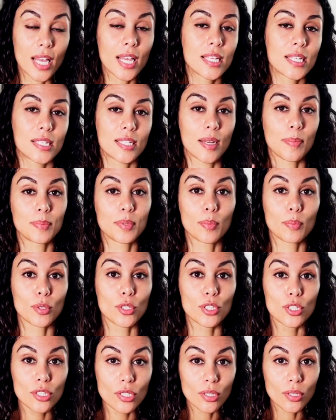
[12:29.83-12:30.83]
Step number
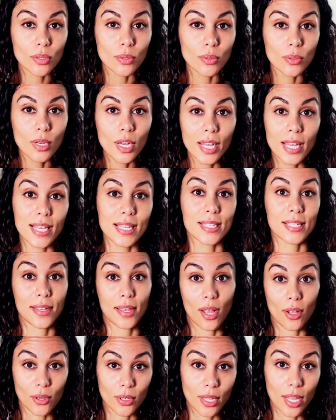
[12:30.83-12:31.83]
2 is
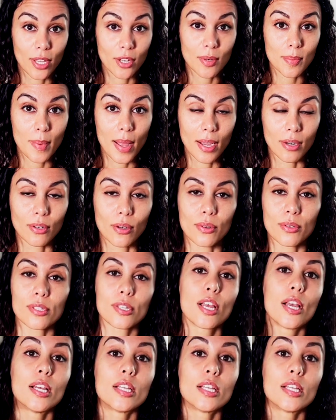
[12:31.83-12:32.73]
calculate your macros.